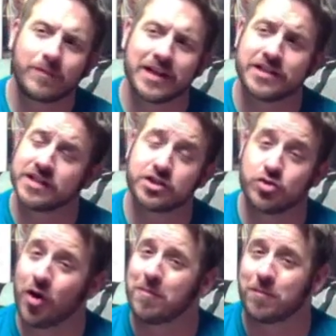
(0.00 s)
He says,
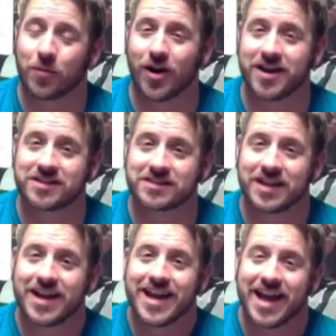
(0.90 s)
"Normal price
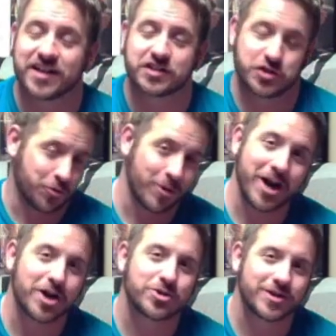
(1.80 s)
is
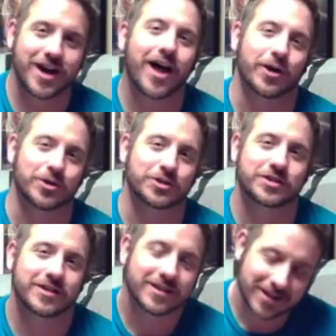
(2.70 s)

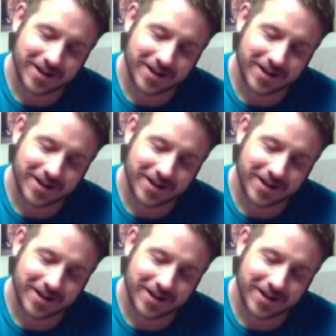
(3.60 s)
$300.